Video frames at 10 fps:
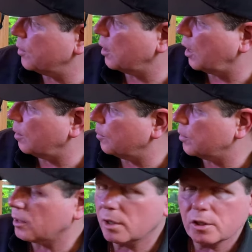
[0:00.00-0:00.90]
name of
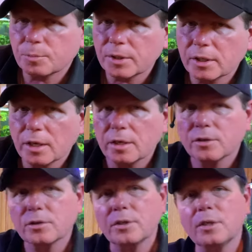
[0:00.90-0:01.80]
these
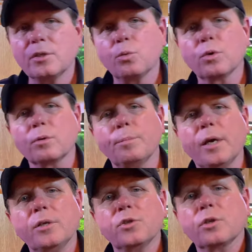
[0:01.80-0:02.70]
because these were
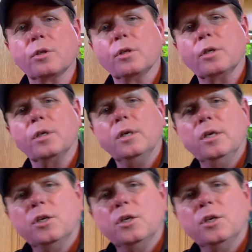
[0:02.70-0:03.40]
basically